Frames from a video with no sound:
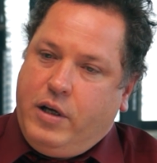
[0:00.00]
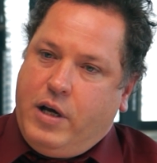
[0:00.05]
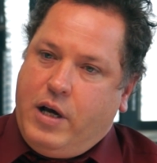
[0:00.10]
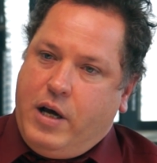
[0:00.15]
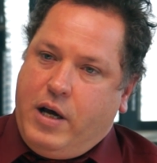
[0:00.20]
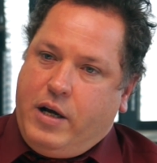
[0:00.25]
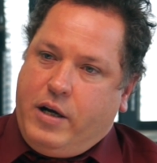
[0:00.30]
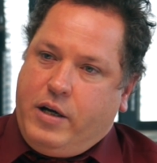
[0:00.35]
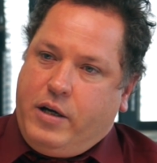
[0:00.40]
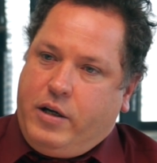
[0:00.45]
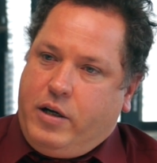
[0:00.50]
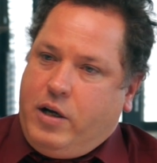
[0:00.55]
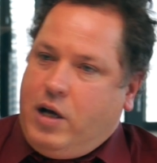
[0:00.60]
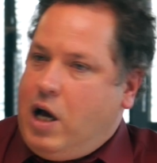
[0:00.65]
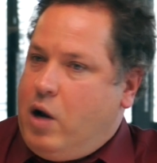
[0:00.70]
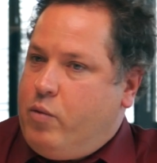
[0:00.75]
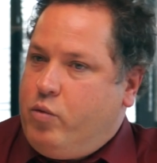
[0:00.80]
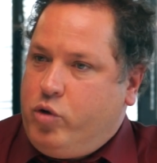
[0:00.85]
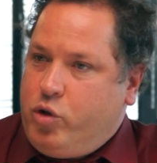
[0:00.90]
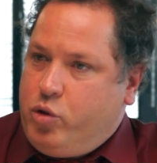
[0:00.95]
And
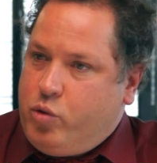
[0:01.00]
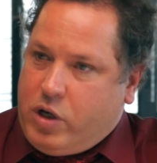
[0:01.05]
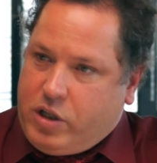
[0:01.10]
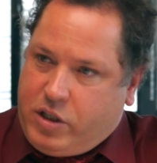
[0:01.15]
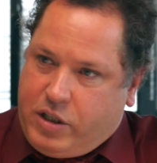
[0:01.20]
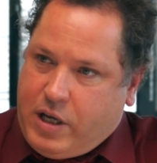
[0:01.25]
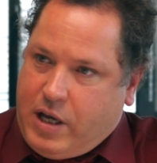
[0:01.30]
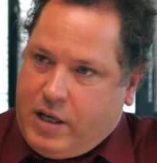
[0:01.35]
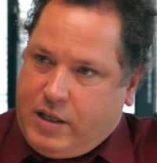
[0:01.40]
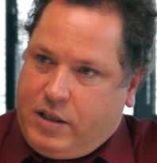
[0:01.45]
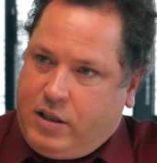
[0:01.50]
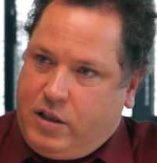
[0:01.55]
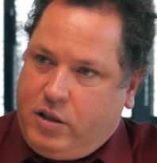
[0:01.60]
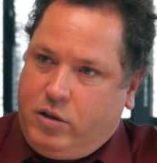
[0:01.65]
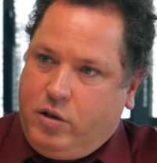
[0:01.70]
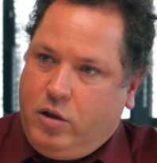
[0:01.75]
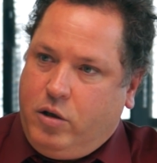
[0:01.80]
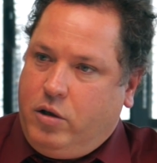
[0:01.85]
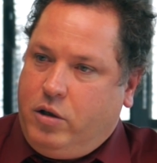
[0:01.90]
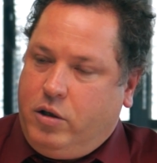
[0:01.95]
how would you
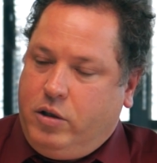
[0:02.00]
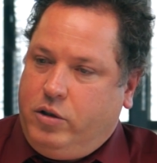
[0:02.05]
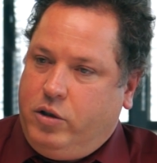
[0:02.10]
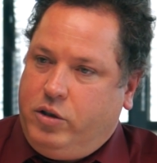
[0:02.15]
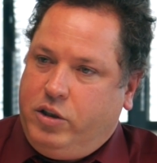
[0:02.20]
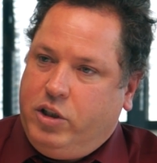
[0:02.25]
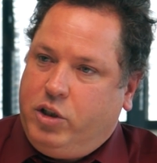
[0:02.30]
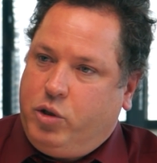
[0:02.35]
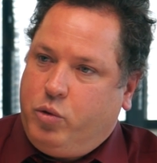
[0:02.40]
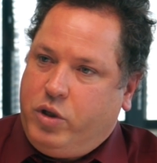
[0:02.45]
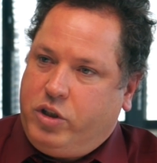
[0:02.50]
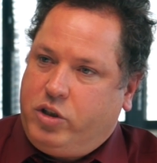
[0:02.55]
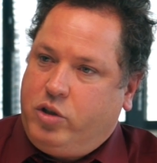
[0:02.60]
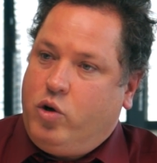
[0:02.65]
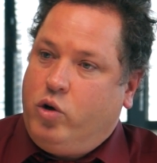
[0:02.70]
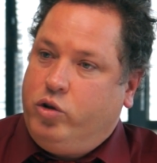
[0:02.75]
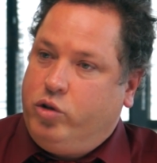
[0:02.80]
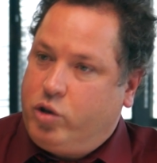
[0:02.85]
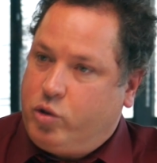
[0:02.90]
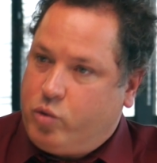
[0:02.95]
assess the situation
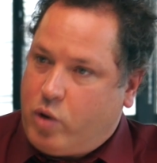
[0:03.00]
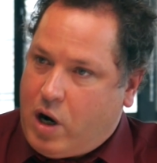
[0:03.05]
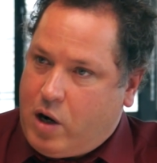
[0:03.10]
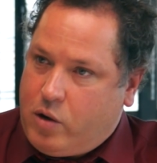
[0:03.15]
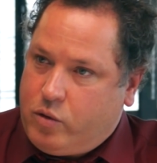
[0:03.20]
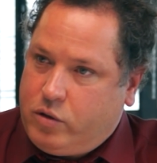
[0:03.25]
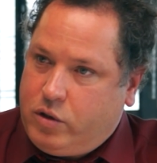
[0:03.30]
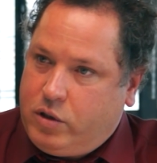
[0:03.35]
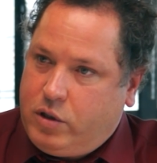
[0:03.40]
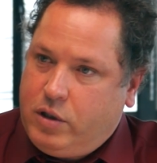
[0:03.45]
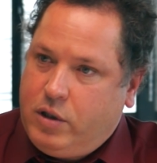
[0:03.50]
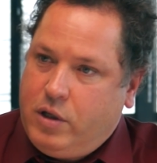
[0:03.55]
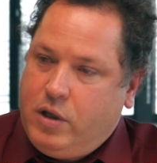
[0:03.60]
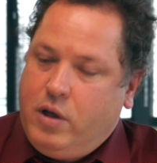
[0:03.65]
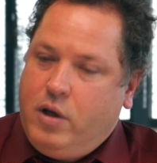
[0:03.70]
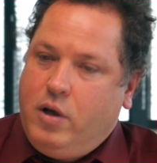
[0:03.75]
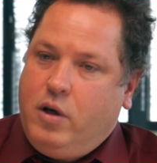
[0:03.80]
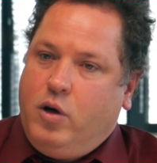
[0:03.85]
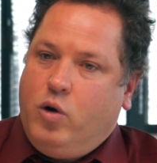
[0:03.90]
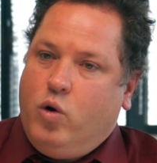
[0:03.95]
on the ground,
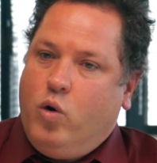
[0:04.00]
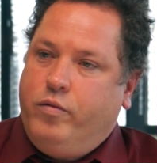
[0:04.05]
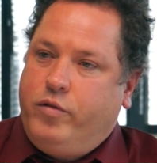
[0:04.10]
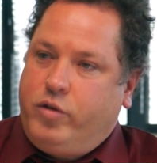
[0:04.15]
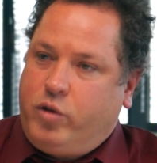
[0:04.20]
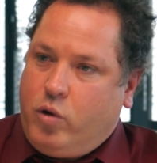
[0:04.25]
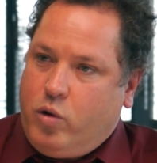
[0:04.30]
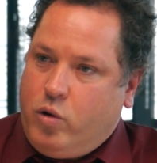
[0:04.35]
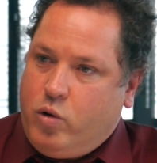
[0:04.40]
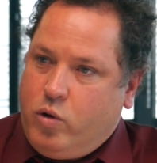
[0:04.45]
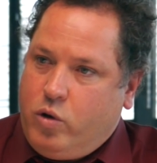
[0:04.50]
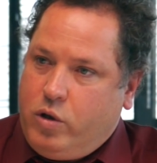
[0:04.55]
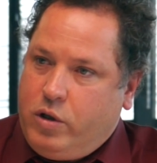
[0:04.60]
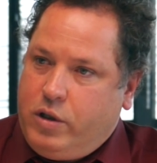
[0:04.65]
overall,